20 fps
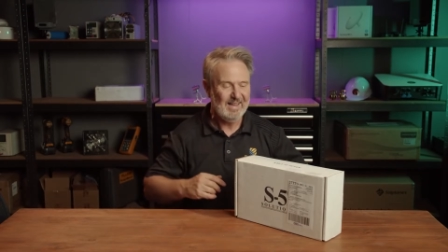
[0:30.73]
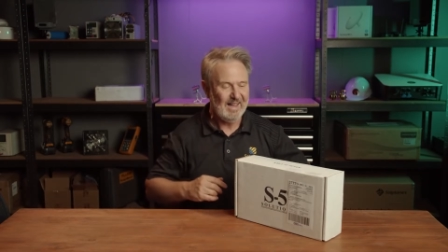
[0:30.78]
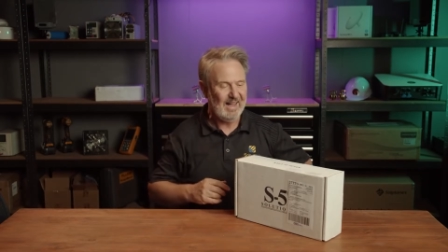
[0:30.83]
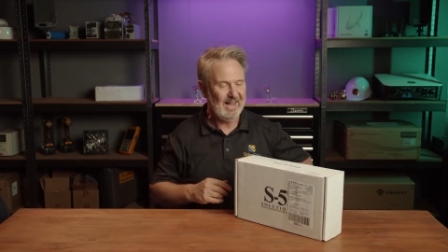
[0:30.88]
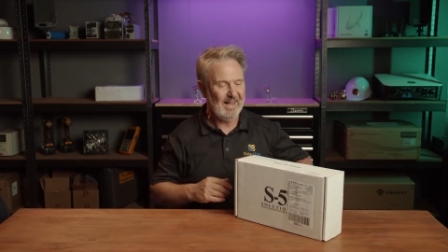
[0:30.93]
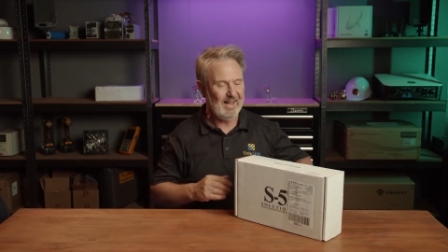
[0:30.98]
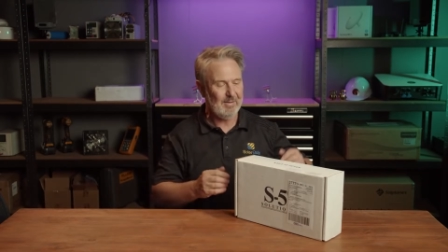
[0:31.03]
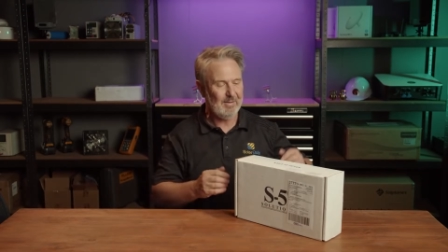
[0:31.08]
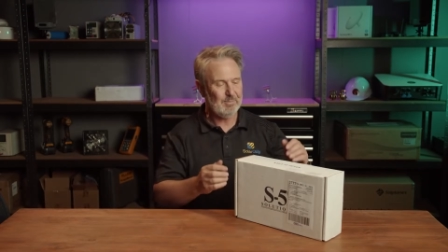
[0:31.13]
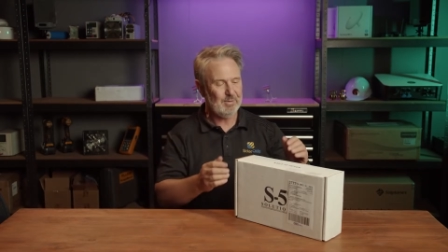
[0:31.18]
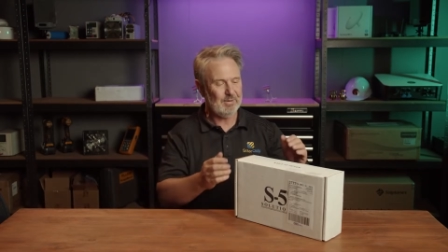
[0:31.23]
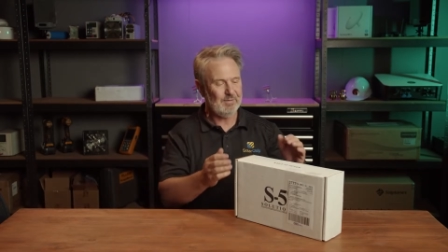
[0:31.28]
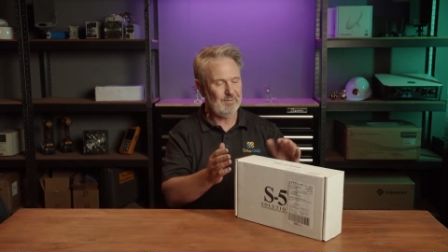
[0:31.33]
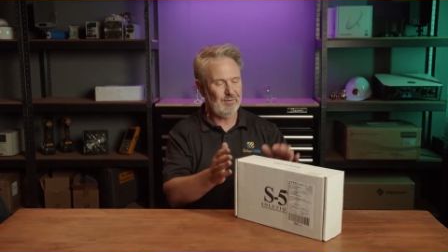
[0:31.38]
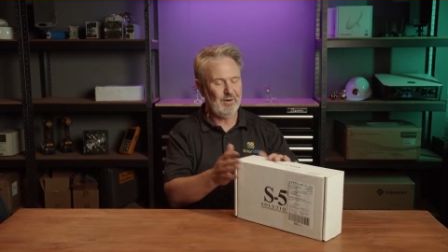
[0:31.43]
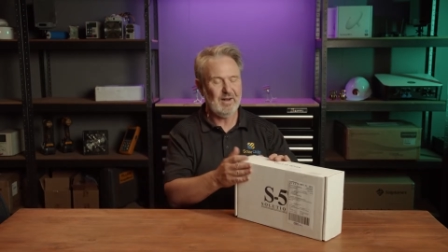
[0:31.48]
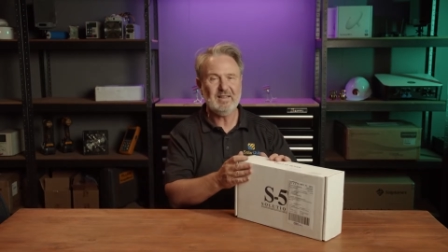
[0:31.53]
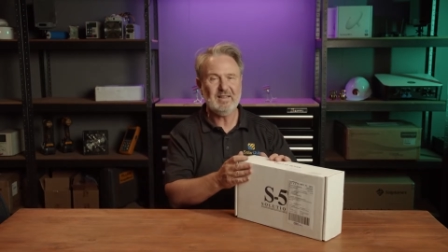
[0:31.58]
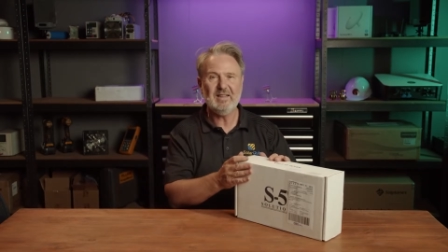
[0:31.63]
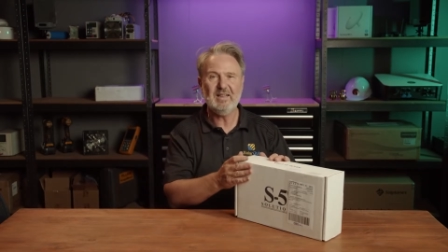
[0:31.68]
But
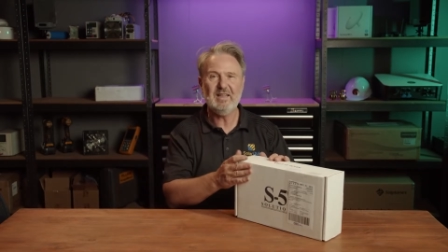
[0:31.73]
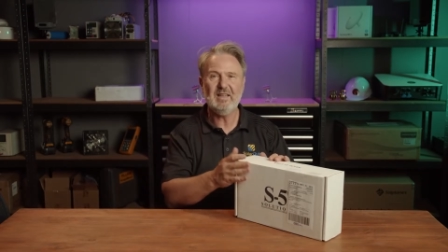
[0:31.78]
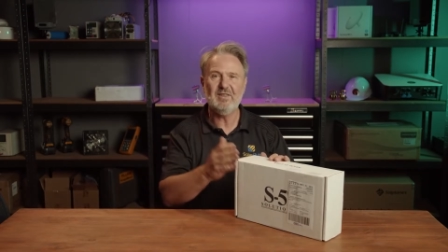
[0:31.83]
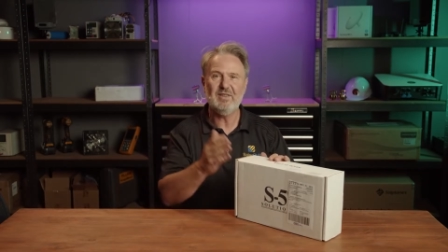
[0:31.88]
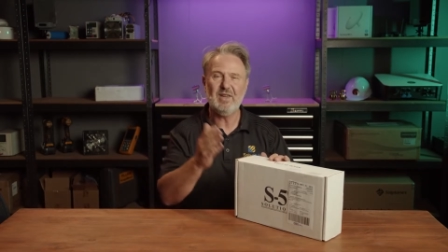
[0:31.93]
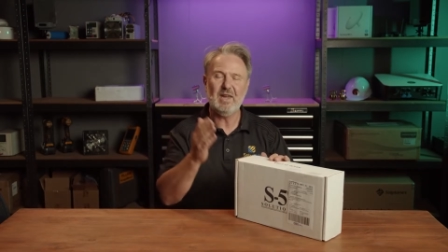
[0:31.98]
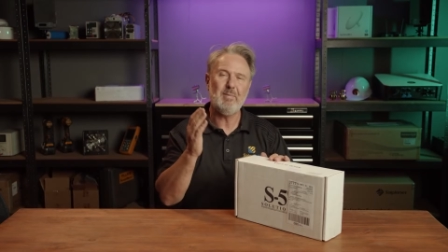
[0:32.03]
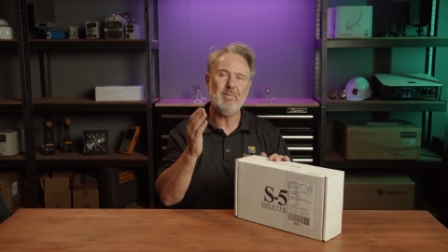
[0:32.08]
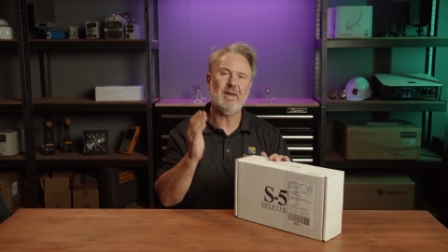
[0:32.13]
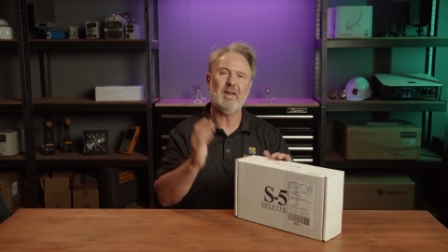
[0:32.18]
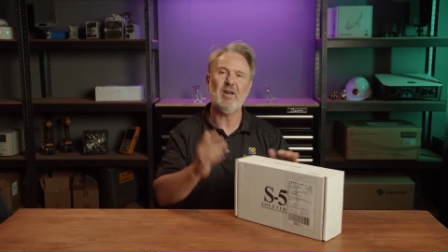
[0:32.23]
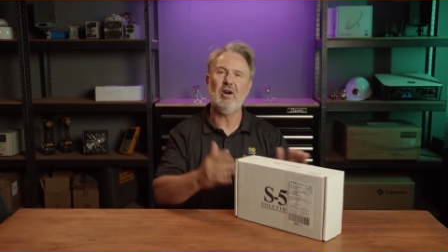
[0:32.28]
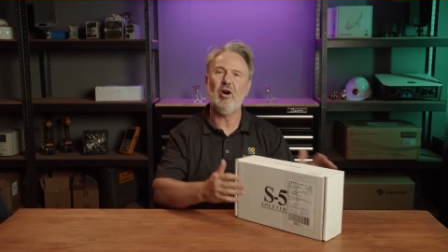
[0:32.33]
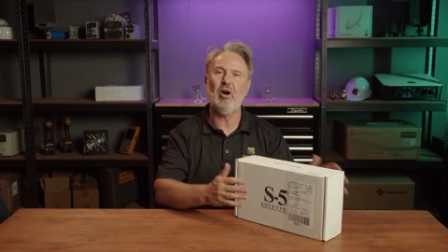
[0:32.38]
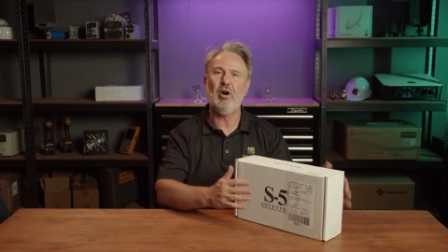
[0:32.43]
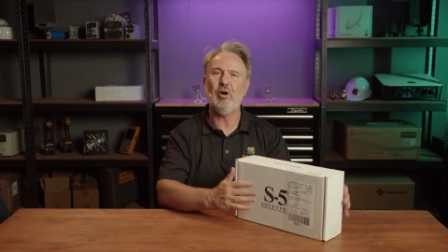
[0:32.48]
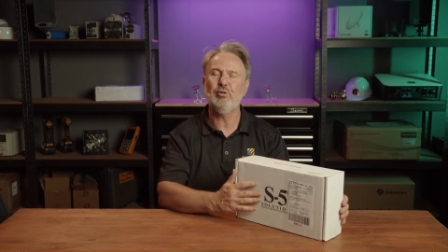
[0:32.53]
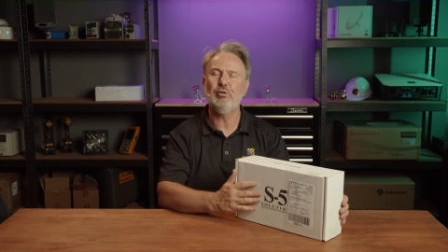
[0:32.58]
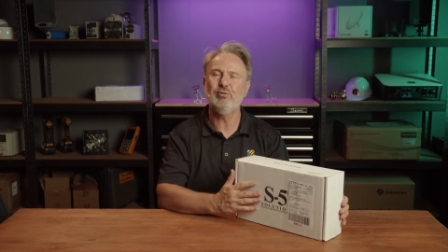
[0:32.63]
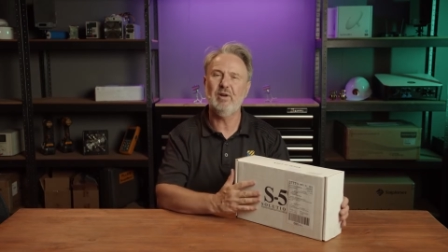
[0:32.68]
frankly, they make a
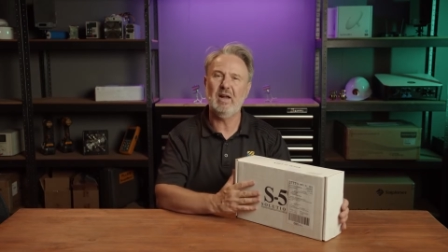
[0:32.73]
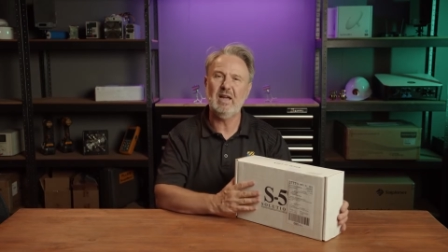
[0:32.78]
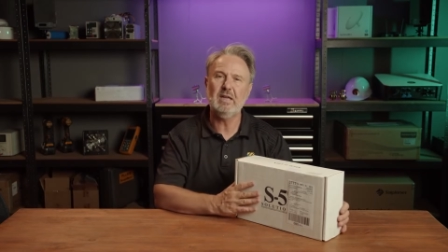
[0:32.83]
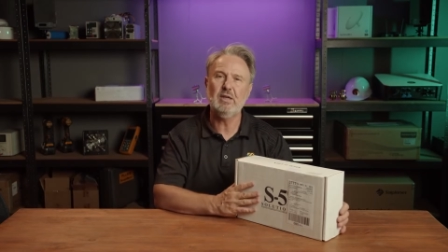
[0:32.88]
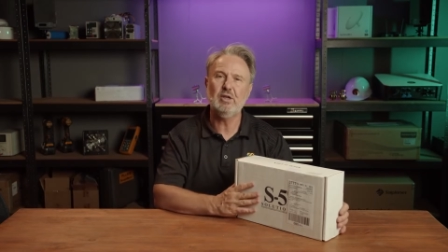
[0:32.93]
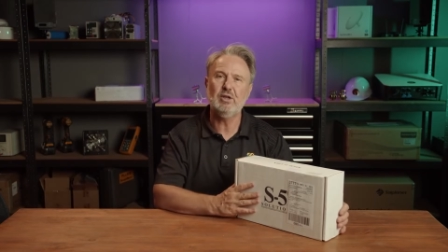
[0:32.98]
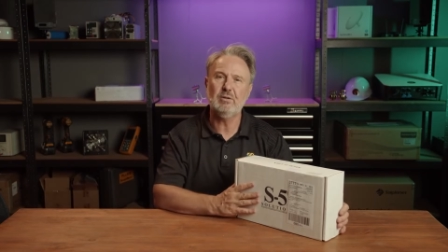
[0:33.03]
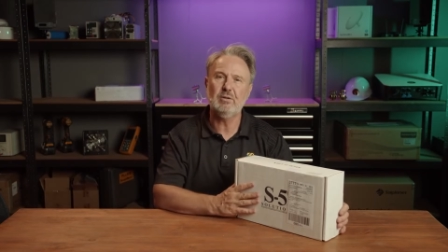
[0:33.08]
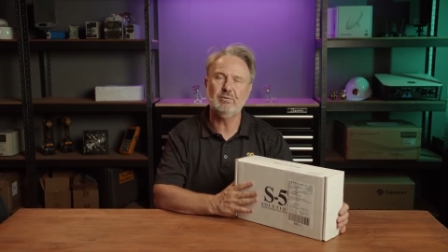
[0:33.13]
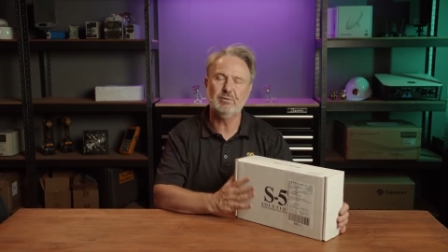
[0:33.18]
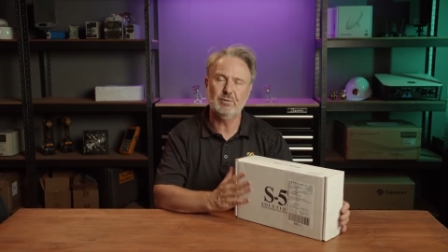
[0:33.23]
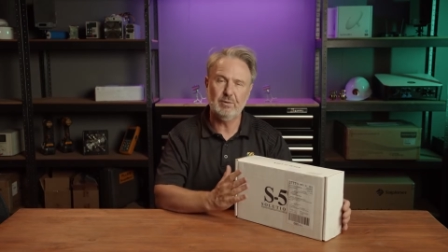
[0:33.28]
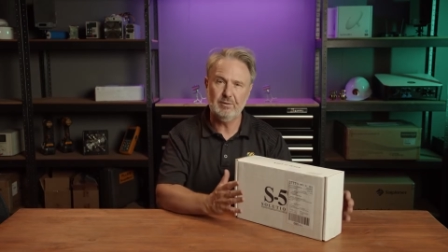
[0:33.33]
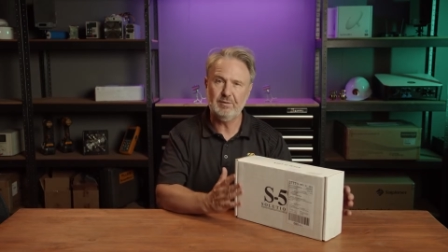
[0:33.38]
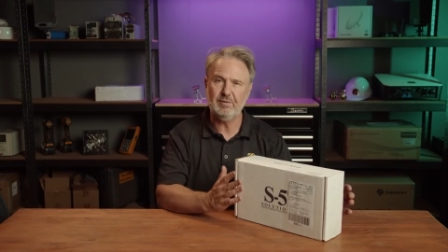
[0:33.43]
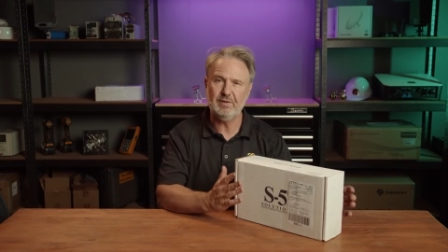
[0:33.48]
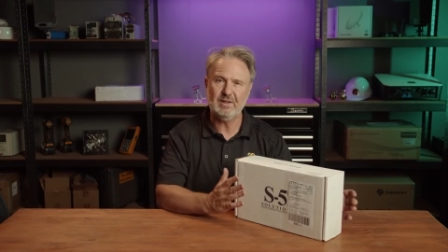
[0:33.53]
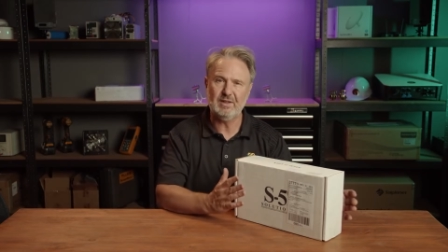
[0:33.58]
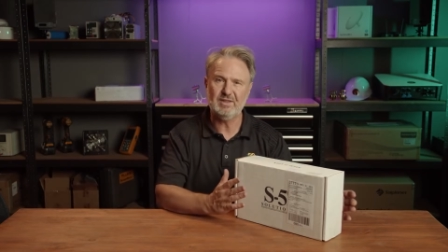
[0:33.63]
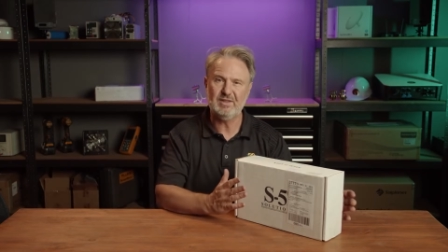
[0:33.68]
whole range of roof
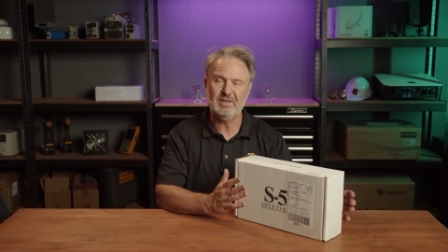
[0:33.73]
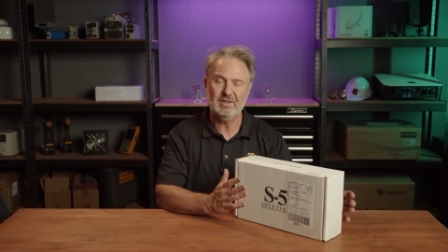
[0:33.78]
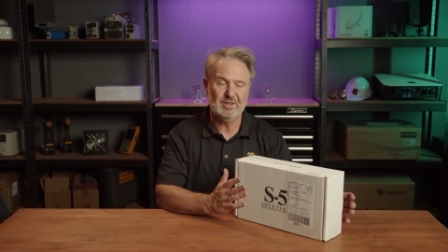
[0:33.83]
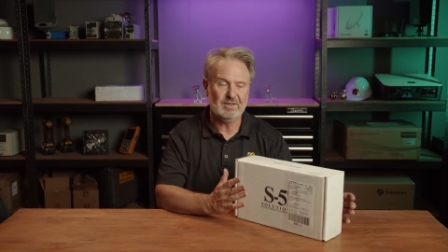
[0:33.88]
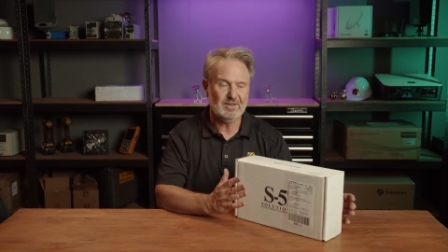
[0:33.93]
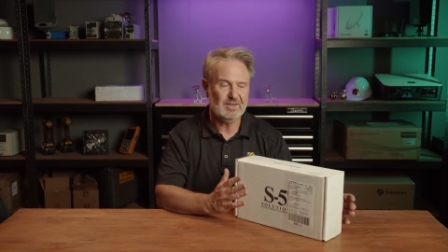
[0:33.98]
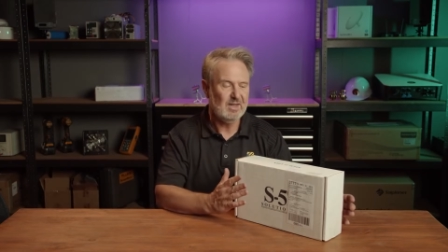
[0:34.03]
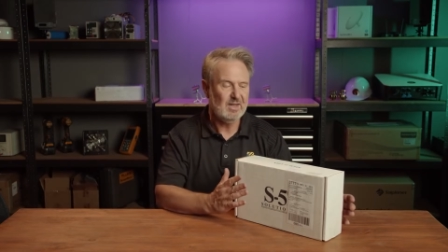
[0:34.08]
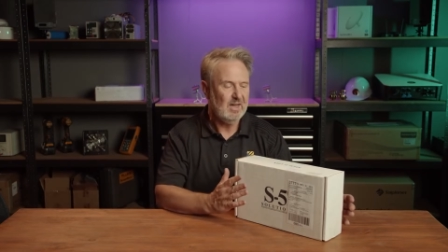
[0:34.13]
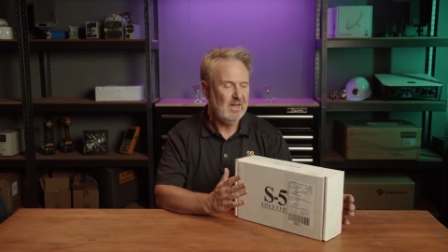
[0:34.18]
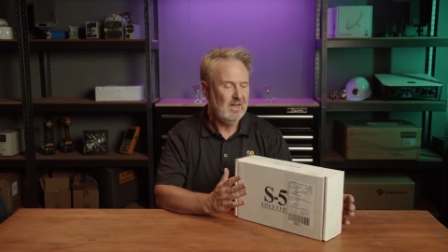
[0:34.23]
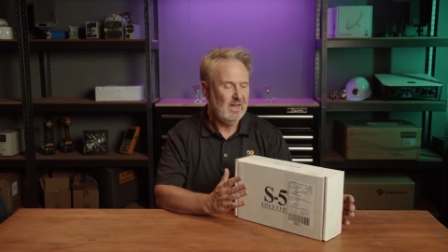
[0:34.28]
fixtures